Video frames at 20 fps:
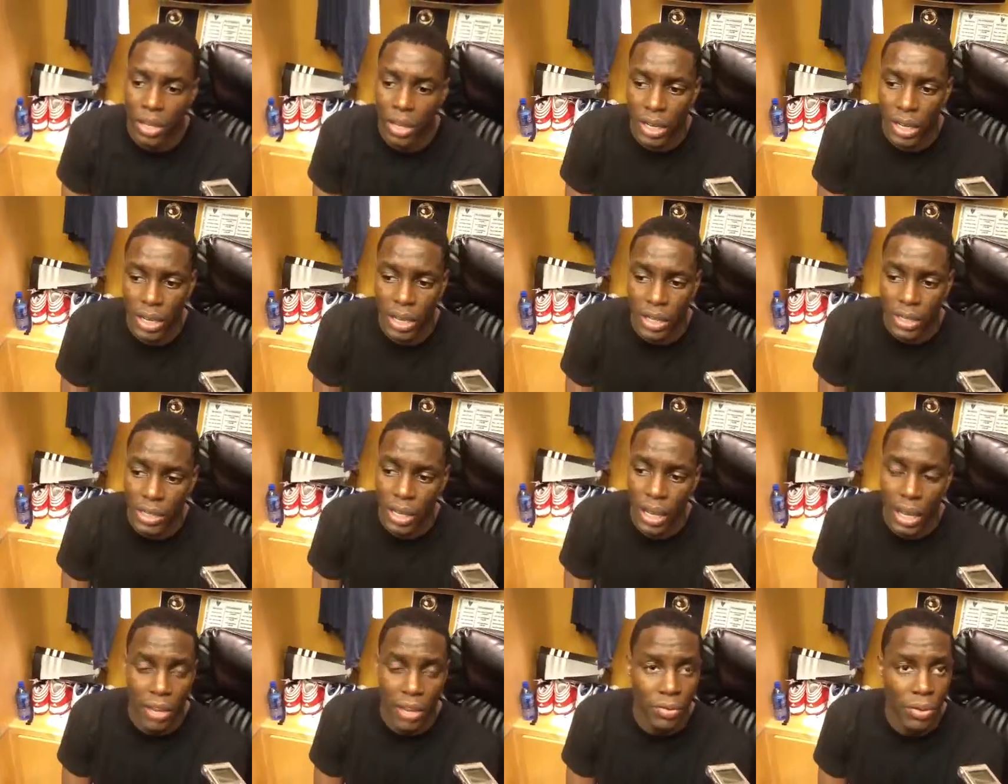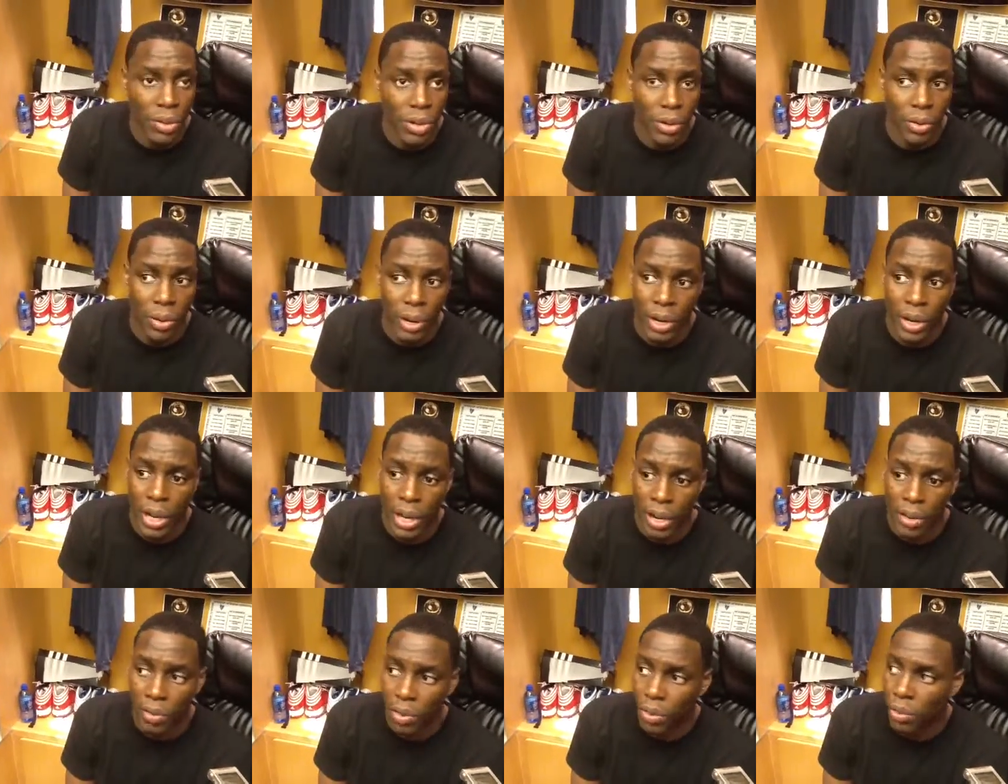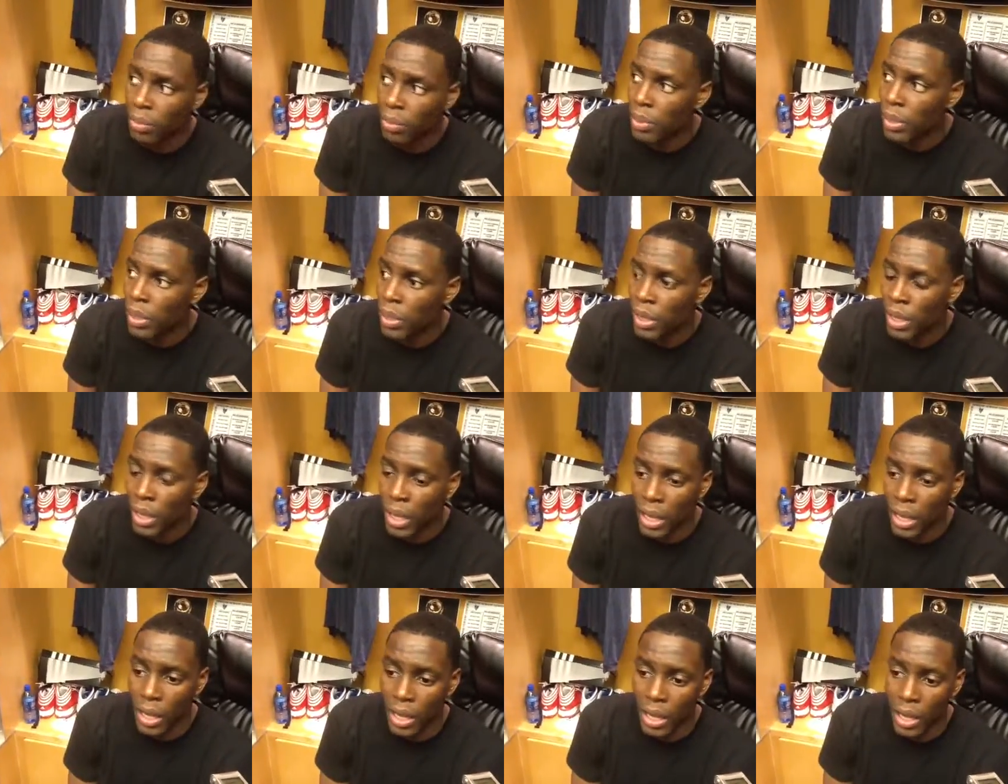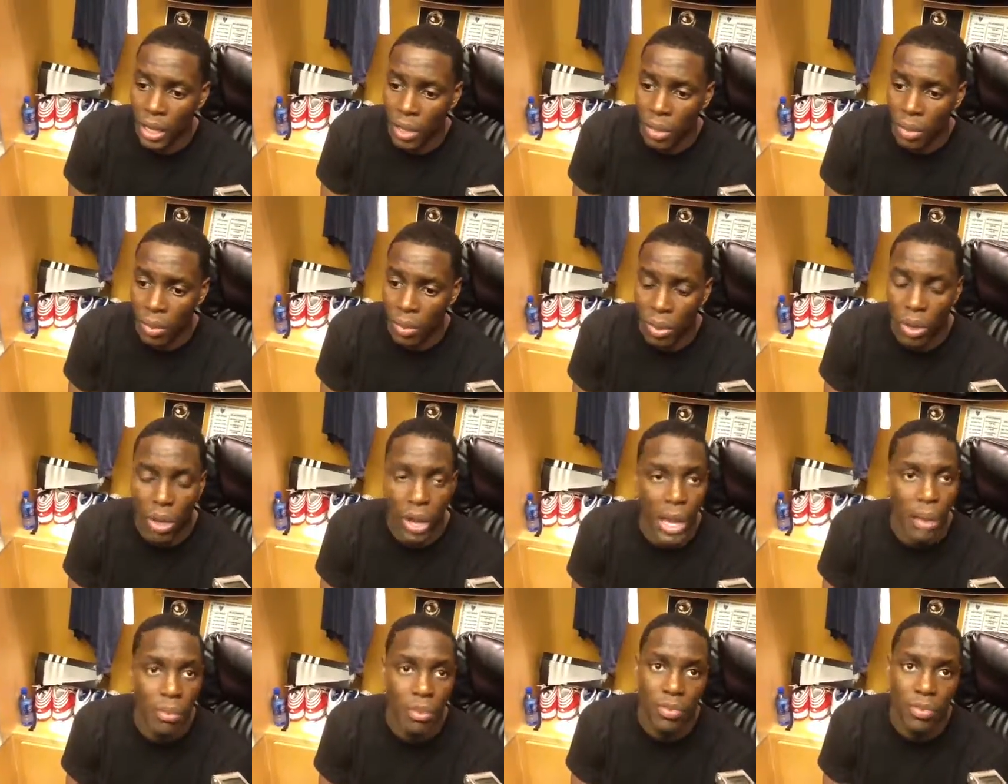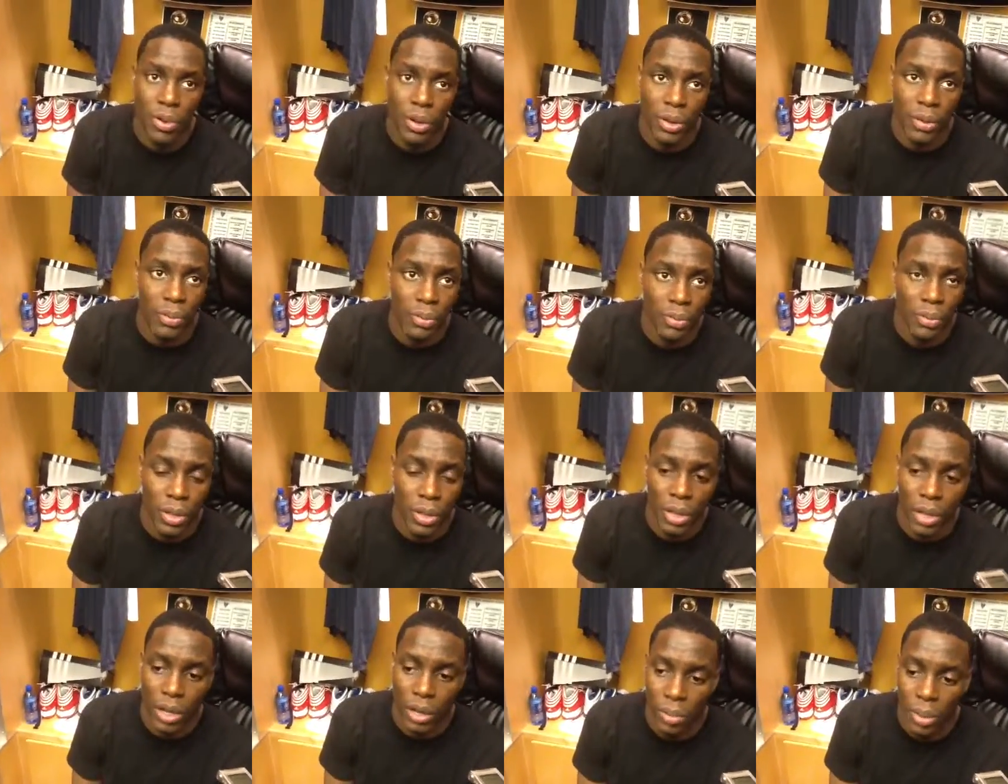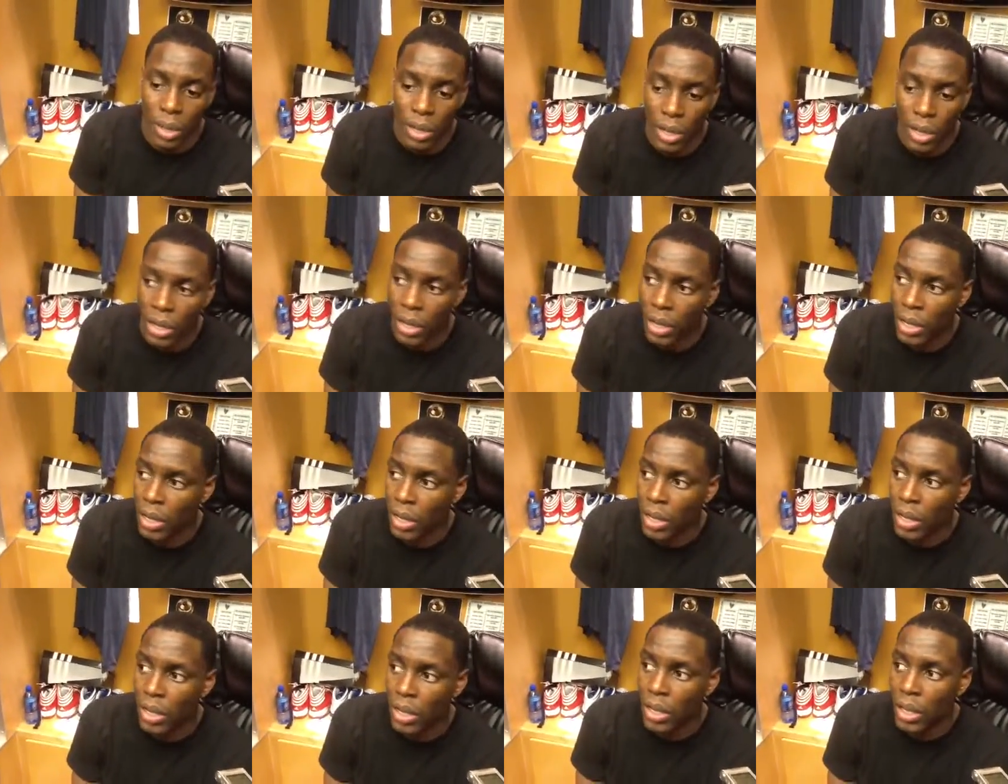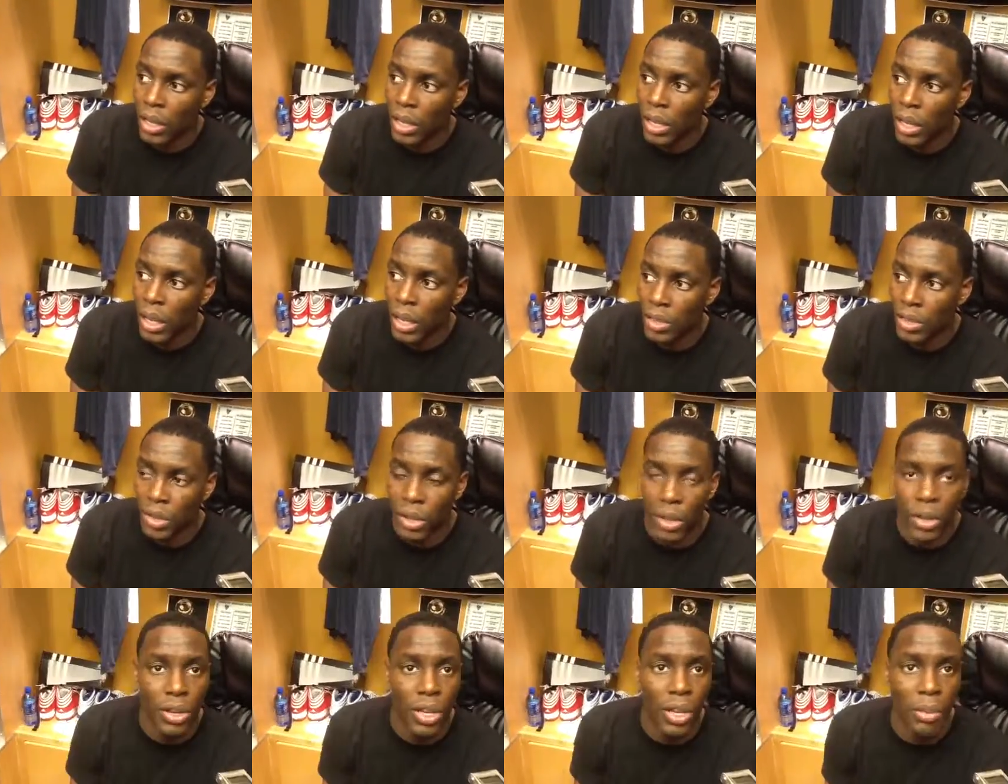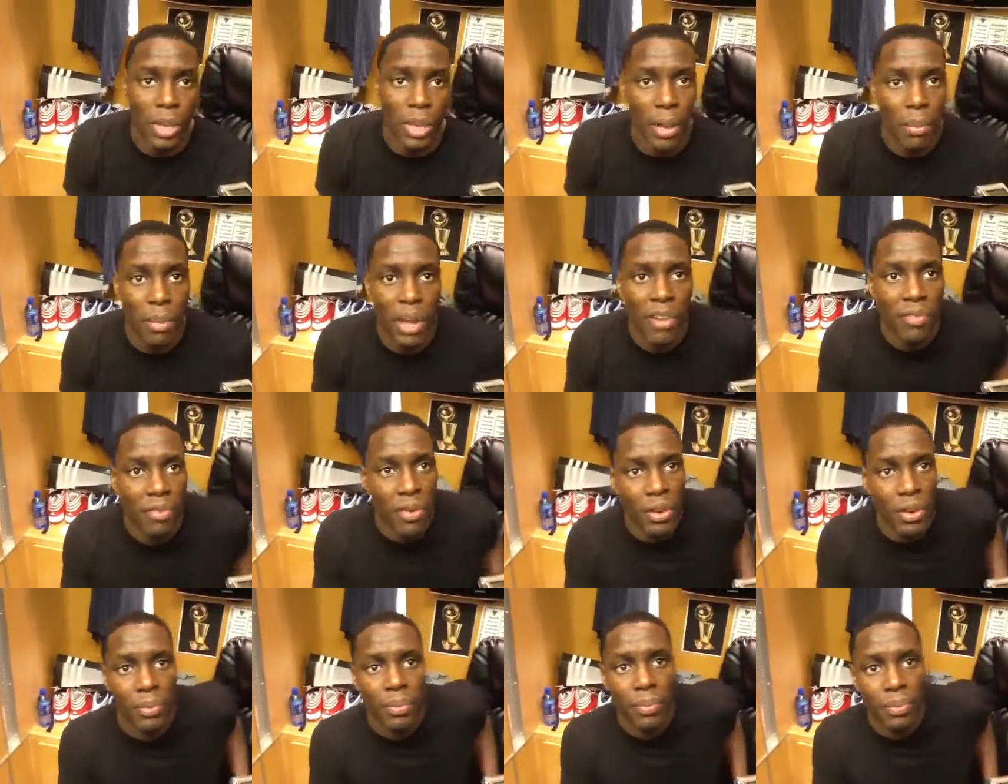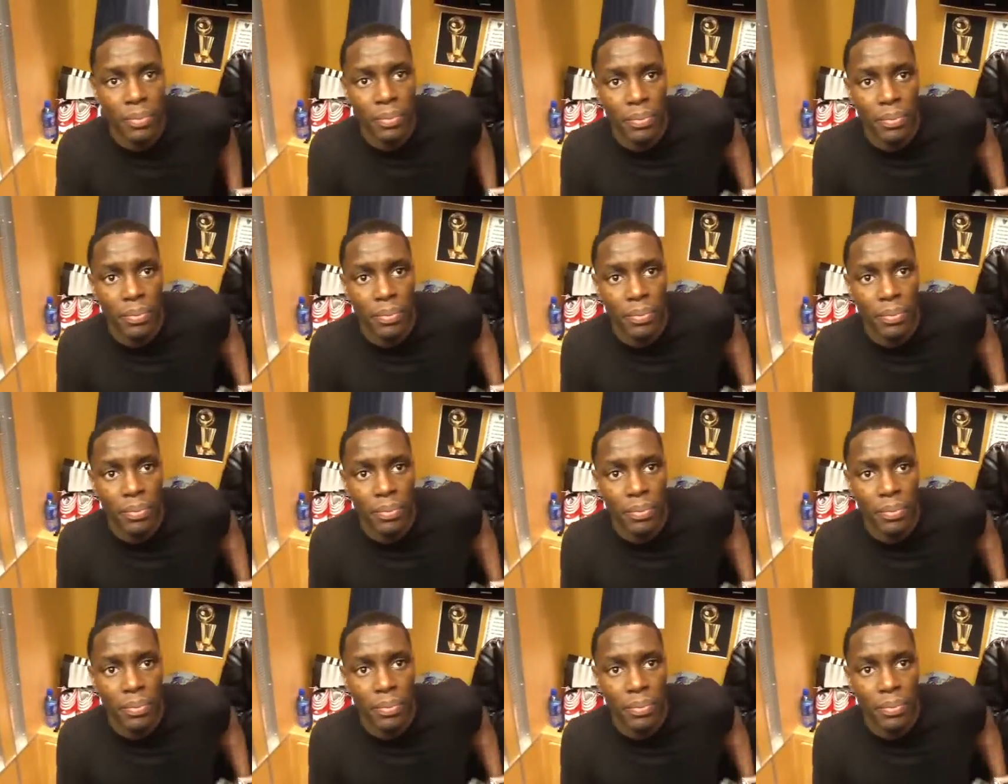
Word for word: he has a heck of a career ahead of him, and uh, we're all happy for him. It's only gonna keep getting better for him.